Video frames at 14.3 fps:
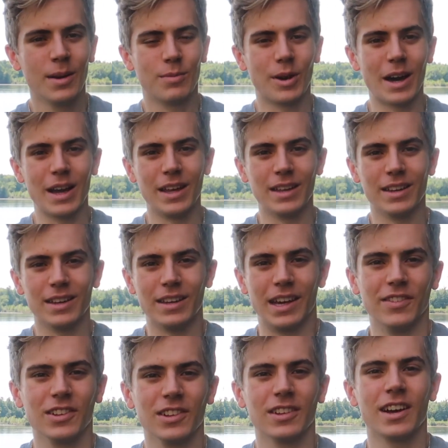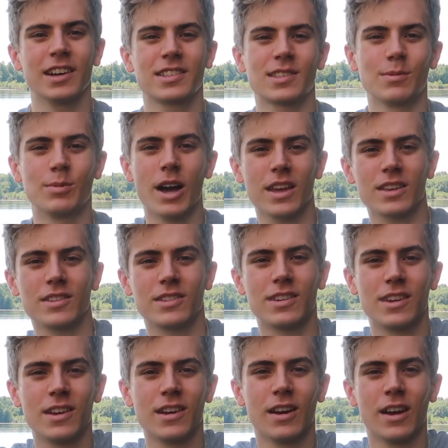But nevertheless, the bike is
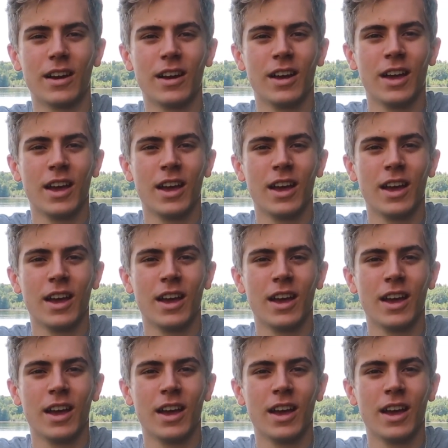here,